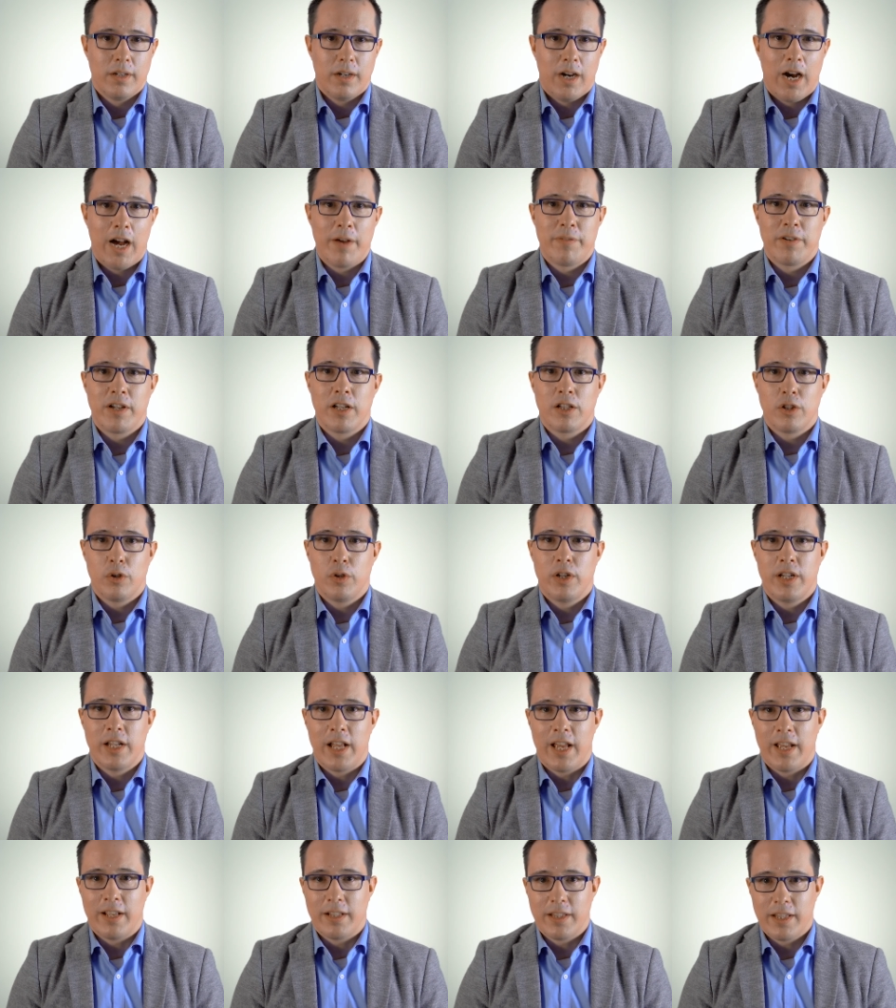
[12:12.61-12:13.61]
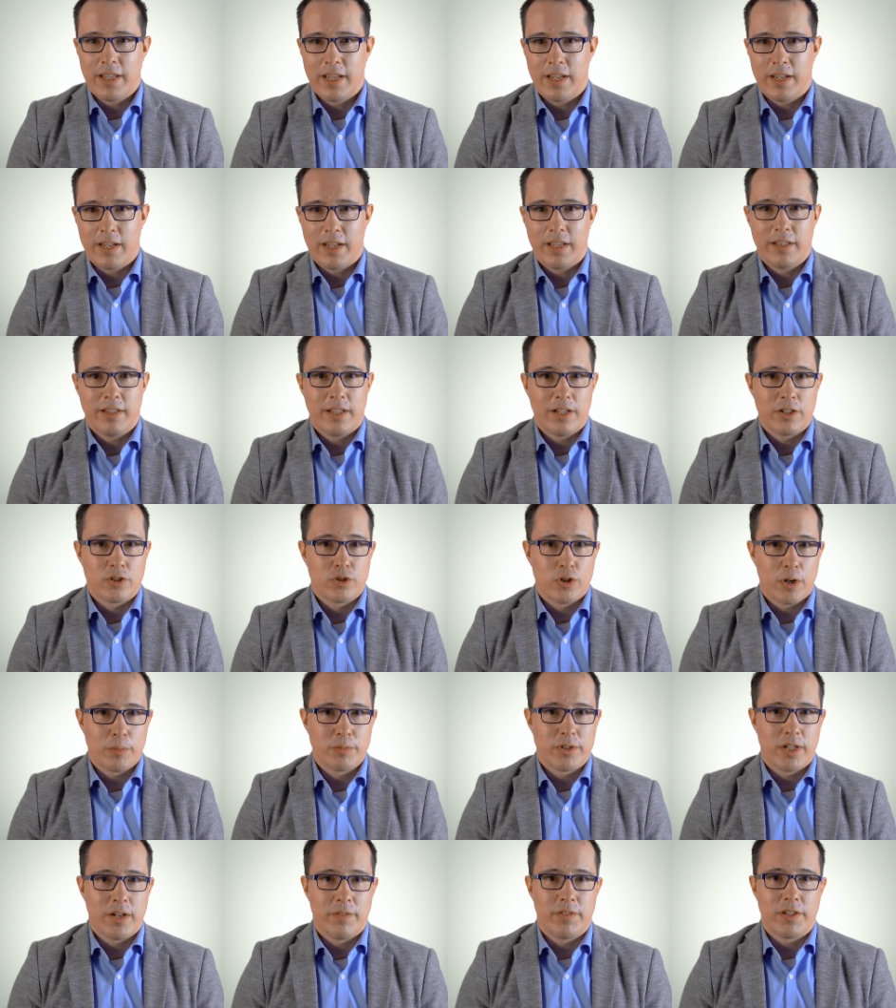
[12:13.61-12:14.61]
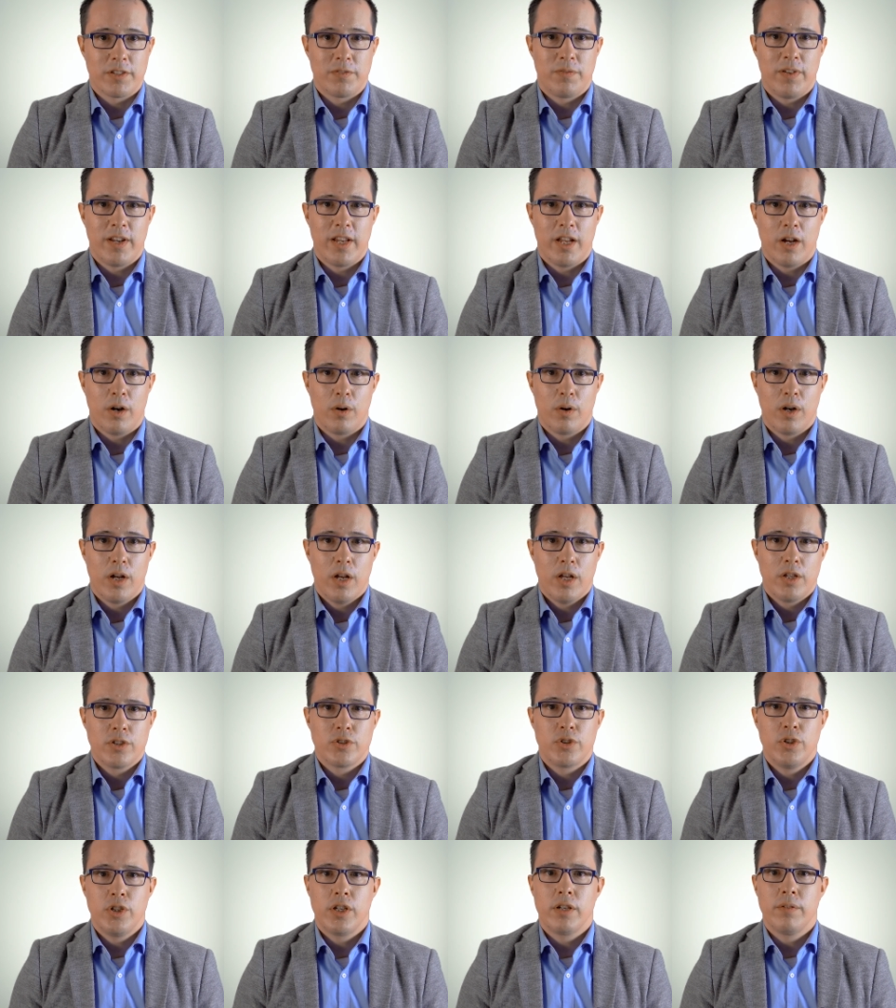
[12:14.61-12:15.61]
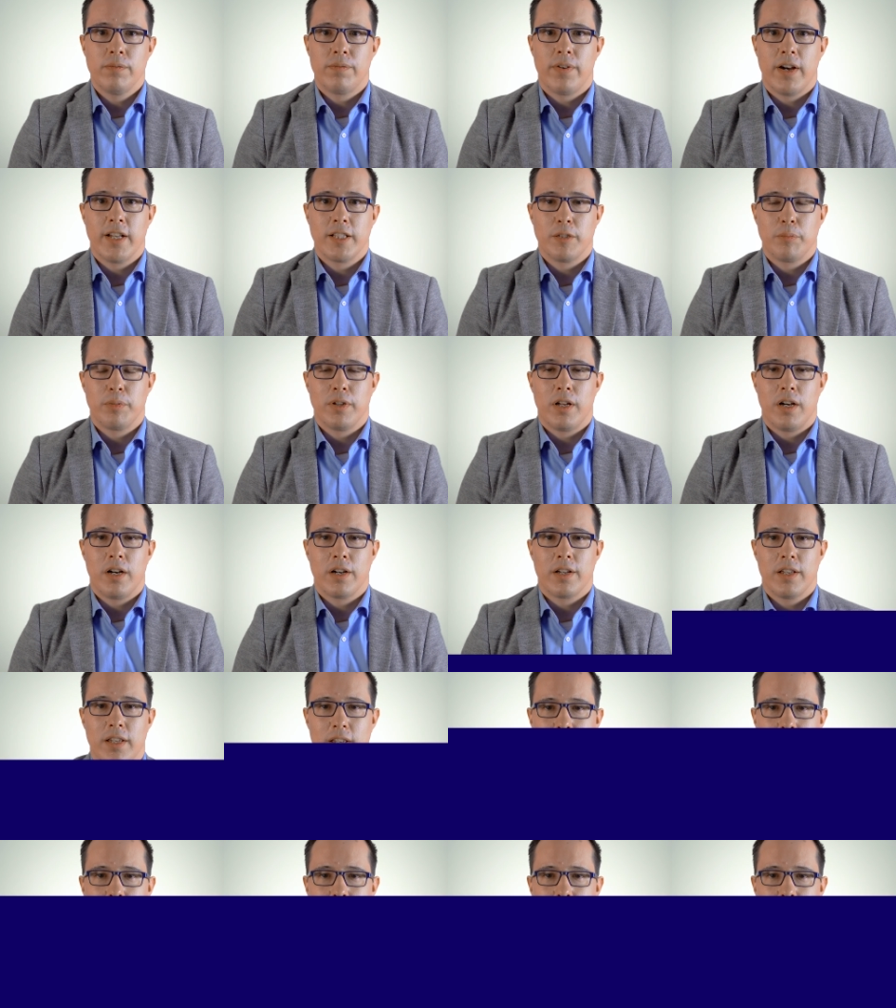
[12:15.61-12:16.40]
I've included a link in the description of this video so you can find the blog